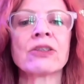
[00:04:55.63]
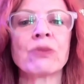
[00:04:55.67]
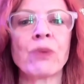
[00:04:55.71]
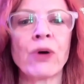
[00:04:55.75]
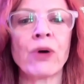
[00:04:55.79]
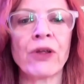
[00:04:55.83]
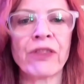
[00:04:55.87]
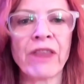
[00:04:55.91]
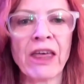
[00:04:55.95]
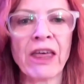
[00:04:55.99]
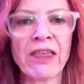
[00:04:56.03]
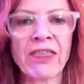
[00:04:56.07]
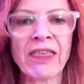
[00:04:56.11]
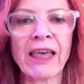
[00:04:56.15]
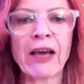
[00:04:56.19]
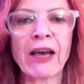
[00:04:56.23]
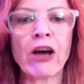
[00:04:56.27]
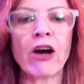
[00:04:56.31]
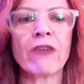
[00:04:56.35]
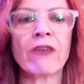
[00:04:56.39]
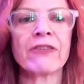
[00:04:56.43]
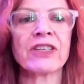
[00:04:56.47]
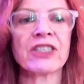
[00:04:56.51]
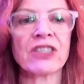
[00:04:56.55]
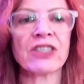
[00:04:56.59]
what they think
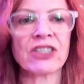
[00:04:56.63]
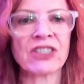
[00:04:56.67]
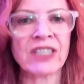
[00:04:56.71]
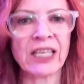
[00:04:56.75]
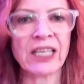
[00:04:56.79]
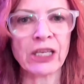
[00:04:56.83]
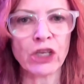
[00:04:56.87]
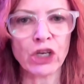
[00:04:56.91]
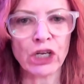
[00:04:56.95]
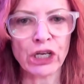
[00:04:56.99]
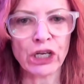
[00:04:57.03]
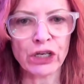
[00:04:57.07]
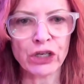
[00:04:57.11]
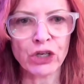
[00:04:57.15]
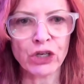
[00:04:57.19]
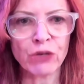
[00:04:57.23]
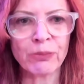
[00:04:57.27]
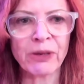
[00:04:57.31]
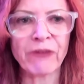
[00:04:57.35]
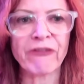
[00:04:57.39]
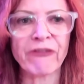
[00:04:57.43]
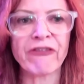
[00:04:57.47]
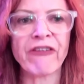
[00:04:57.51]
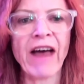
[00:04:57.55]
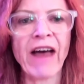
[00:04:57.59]
of as the singular
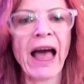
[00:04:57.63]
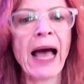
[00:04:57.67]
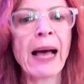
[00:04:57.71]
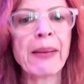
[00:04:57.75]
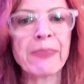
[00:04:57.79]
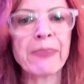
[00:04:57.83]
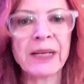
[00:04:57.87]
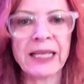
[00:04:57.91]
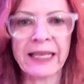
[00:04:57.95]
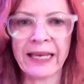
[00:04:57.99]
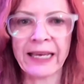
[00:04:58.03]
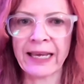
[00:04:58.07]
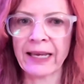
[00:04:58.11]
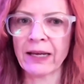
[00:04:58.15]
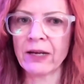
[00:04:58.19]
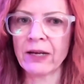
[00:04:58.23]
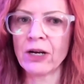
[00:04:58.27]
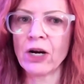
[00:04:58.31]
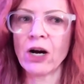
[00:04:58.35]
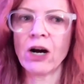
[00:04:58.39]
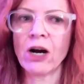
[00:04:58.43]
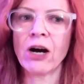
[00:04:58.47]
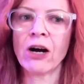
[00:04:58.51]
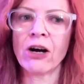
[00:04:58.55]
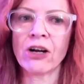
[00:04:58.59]
human family
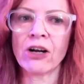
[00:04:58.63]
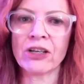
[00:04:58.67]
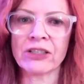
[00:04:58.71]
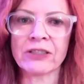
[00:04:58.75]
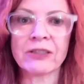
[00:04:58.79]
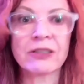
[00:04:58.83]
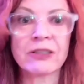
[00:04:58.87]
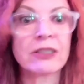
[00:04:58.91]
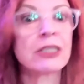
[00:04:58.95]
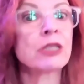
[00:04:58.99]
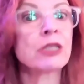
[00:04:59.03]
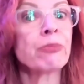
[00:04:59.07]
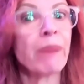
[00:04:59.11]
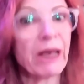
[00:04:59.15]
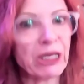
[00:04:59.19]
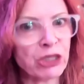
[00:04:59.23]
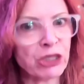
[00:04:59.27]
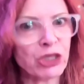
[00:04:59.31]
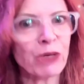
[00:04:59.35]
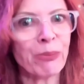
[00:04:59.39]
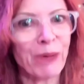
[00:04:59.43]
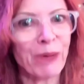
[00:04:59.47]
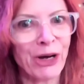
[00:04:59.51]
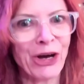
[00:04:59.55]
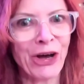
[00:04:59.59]
on
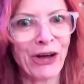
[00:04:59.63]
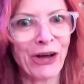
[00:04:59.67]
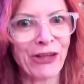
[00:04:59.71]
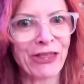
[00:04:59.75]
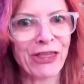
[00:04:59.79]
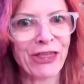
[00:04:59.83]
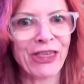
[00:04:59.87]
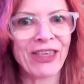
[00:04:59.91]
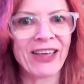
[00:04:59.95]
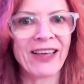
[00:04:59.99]
Spaceship Earth.